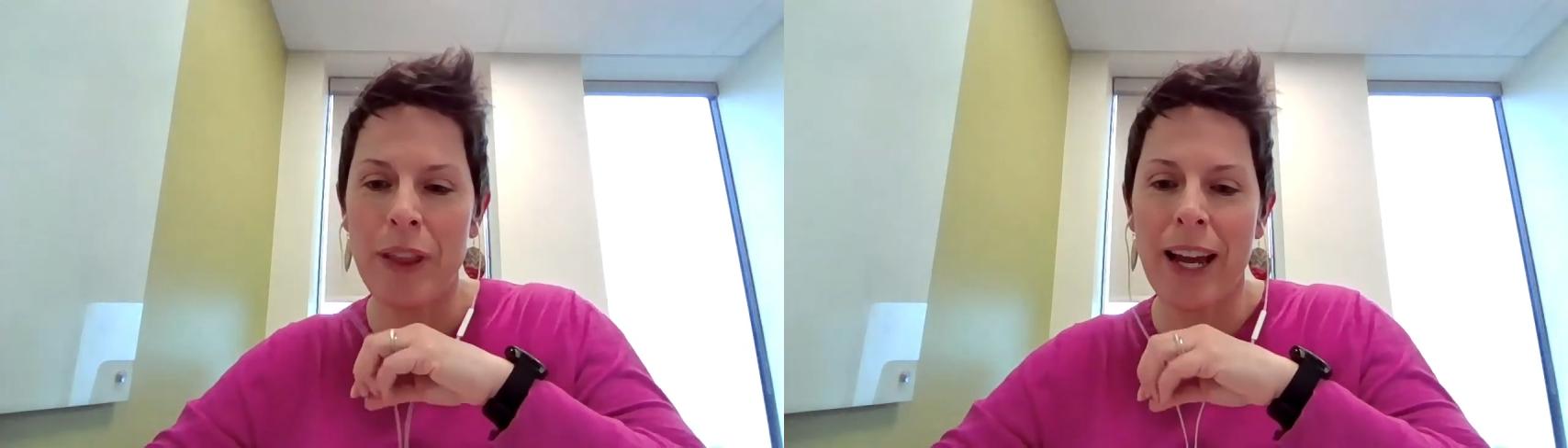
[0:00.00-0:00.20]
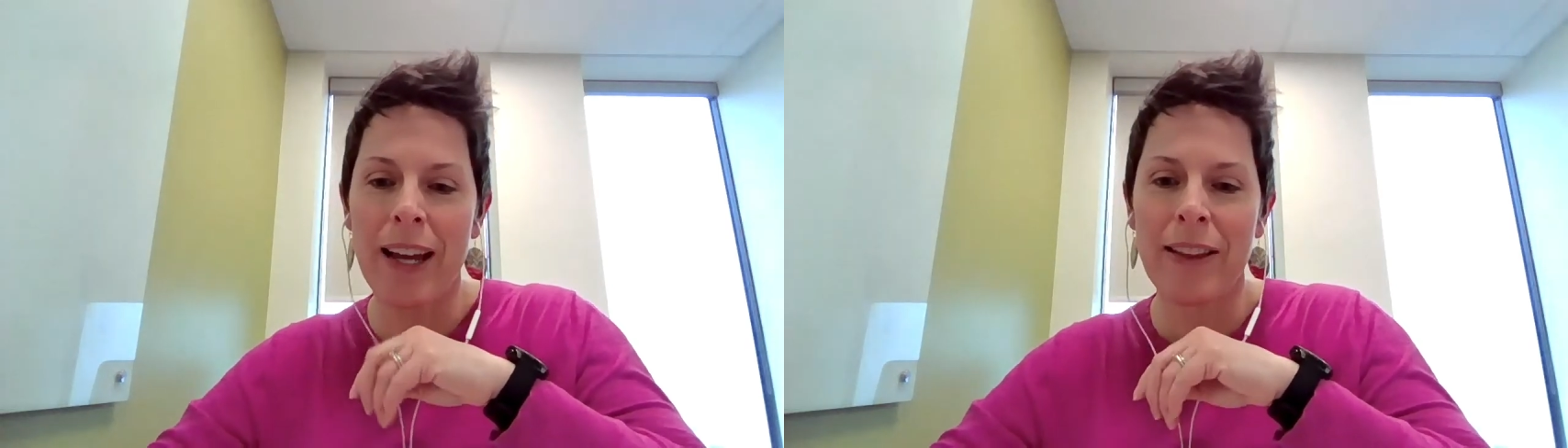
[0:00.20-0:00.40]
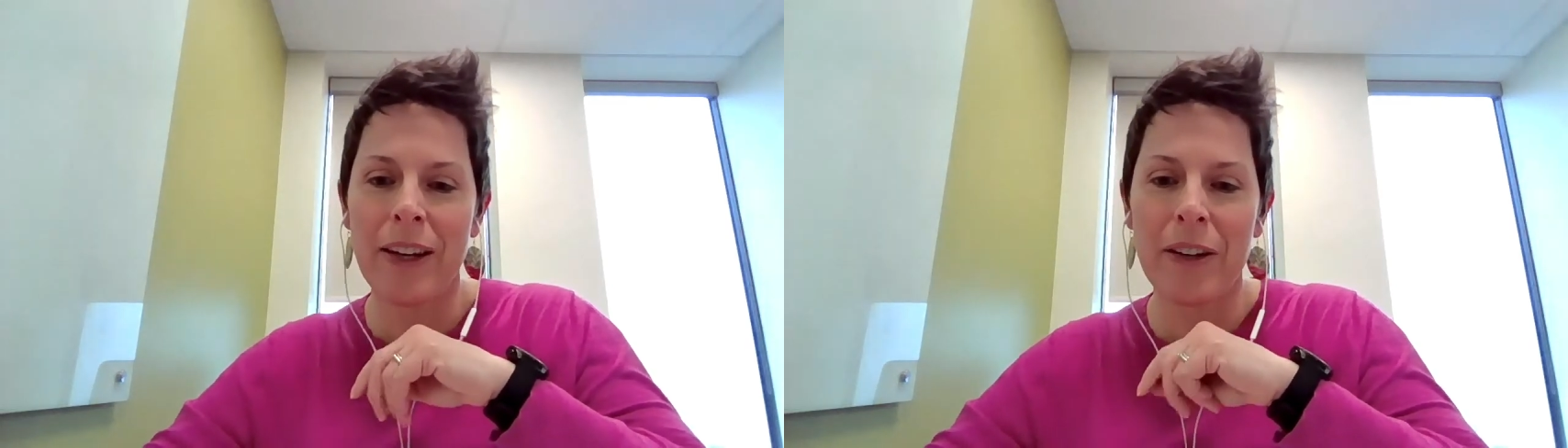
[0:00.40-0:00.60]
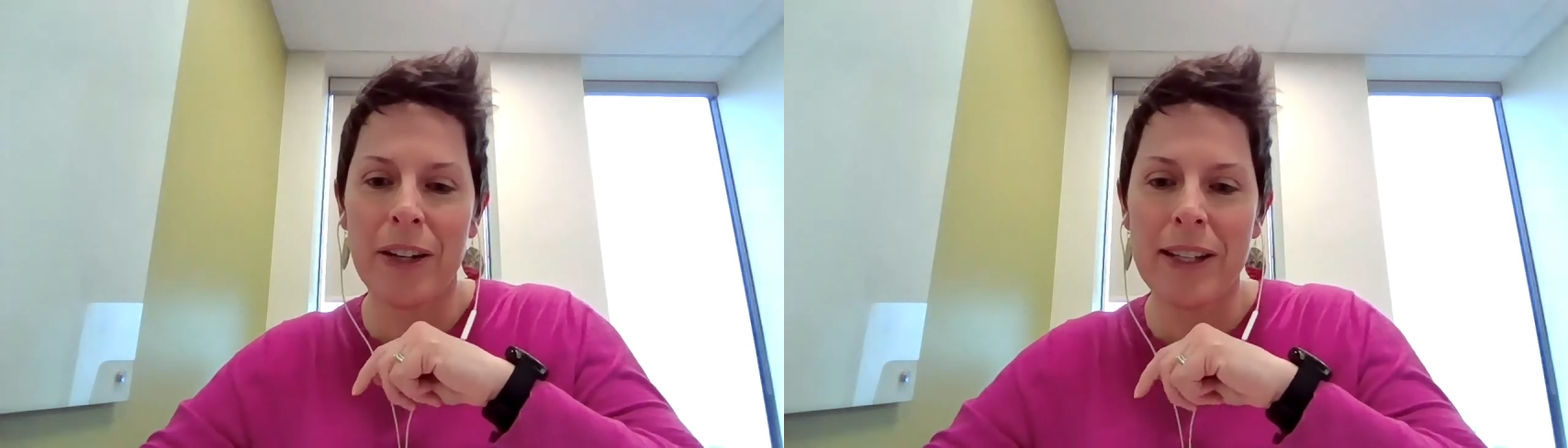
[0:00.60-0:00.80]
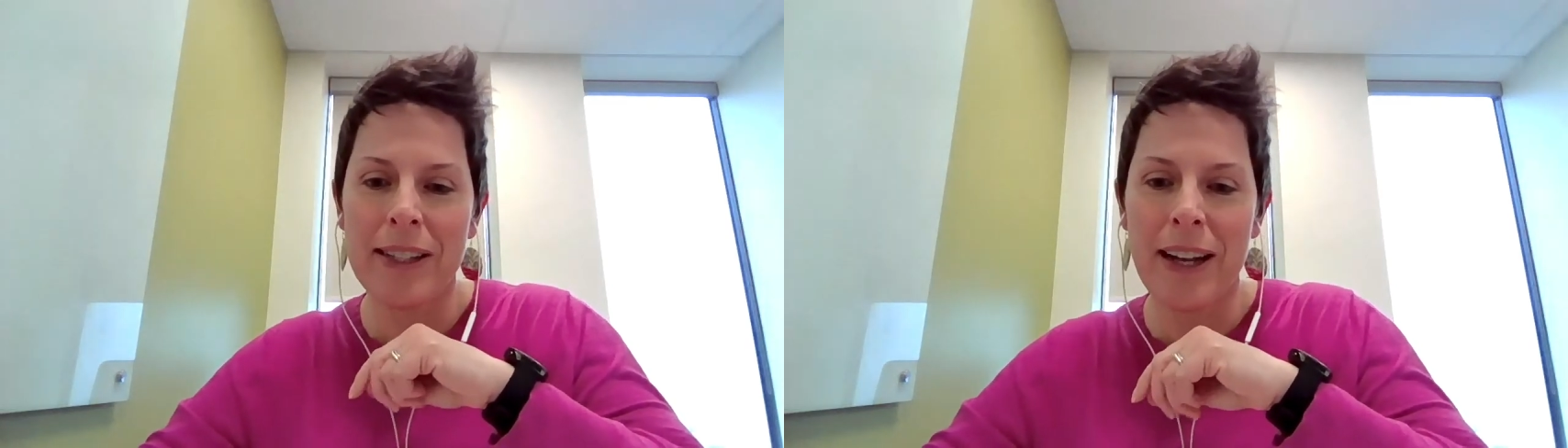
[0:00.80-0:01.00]
that
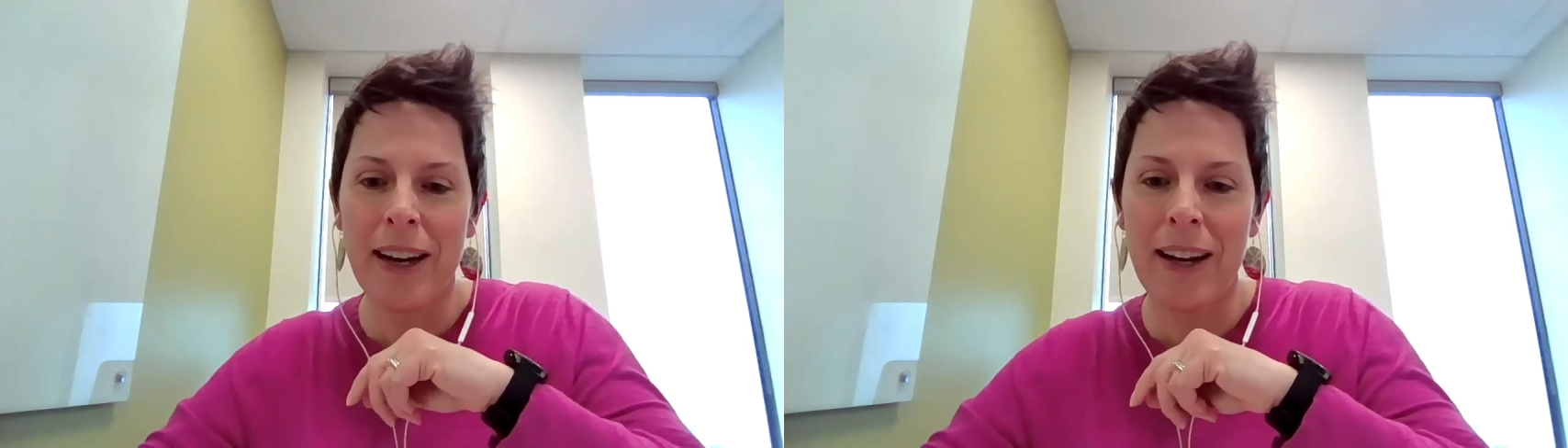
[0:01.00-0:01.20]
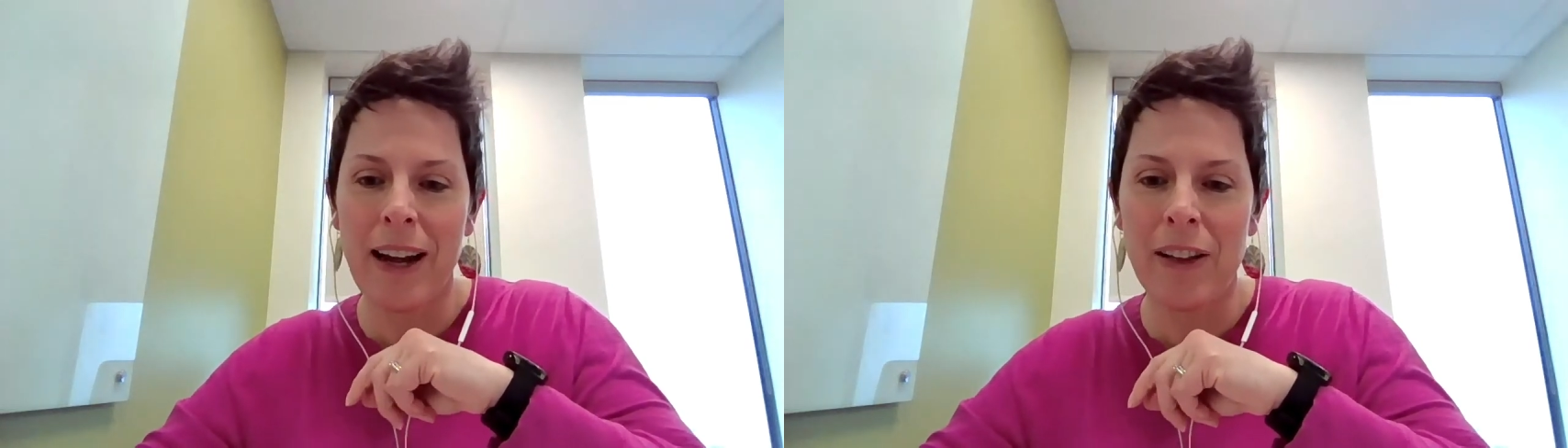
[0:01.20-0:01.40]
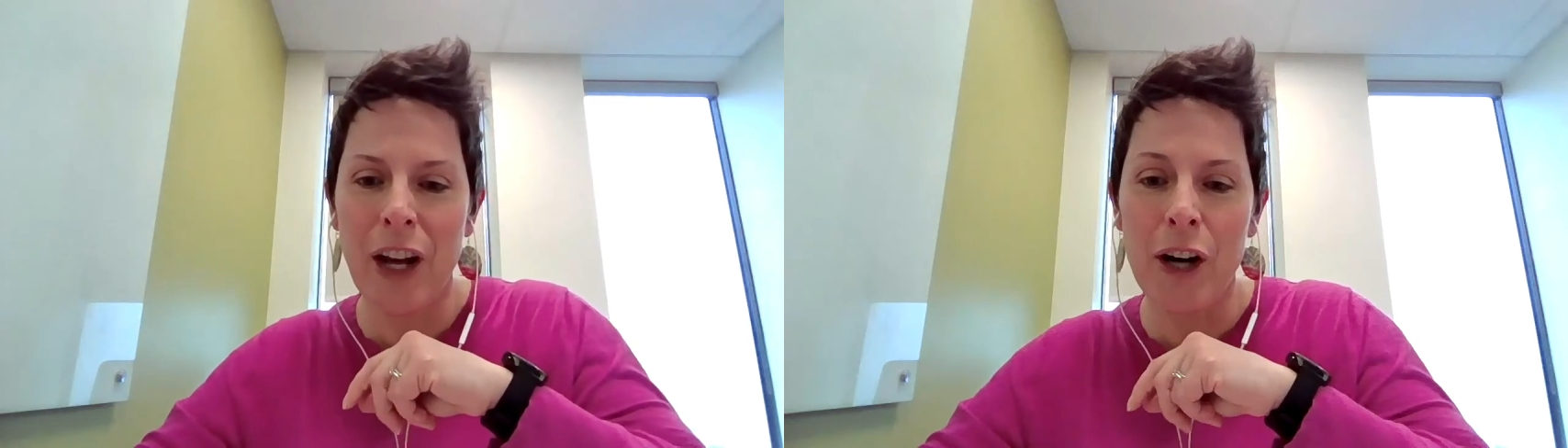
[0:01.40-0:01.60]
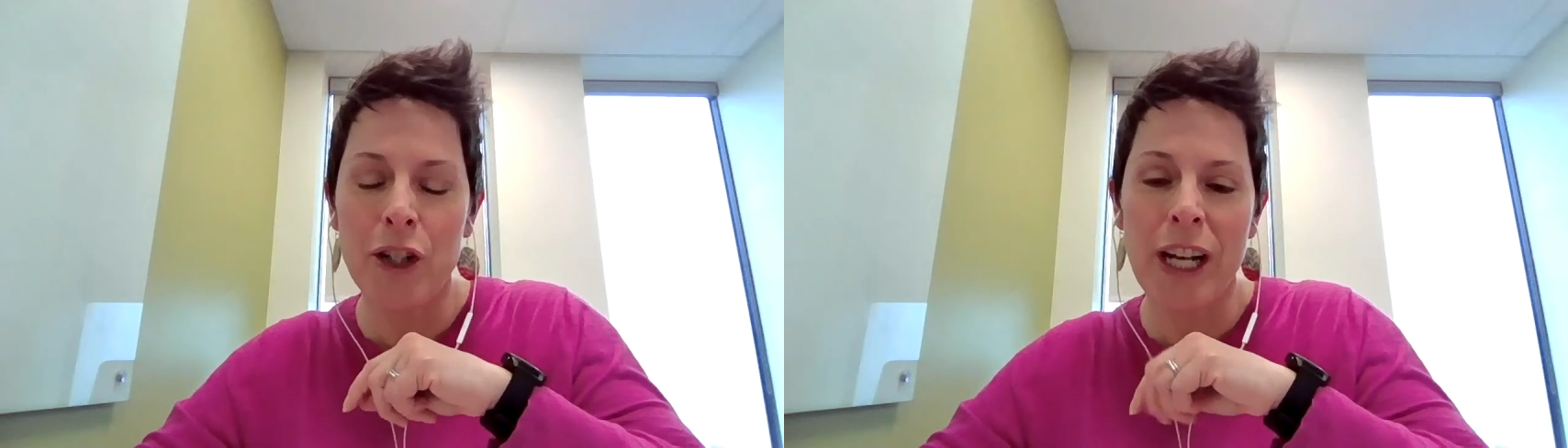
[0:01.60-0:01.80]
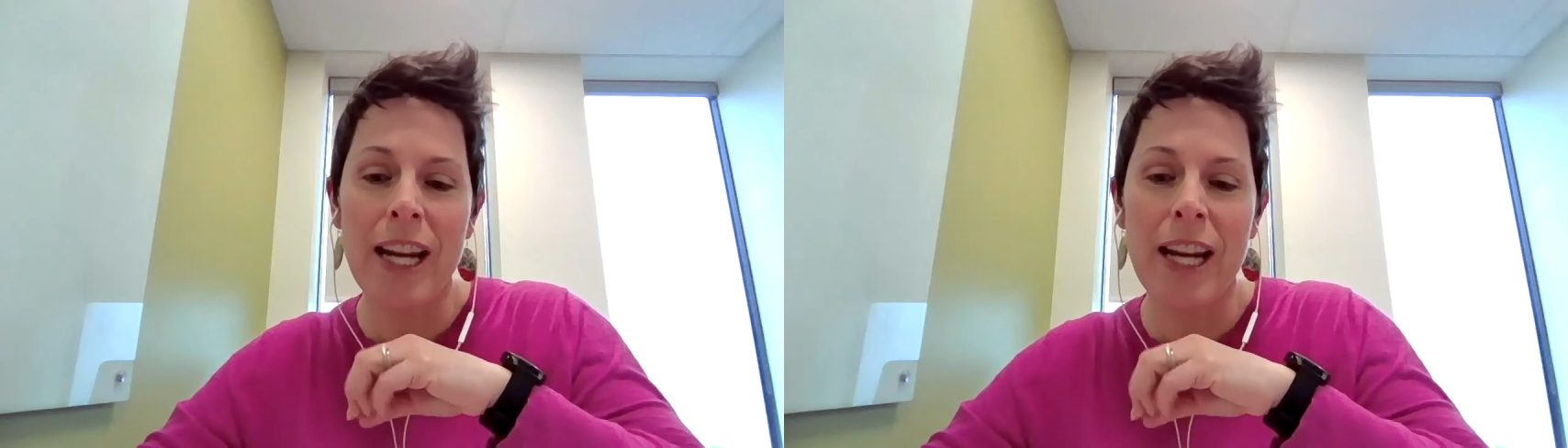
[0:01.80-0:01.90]
there is a large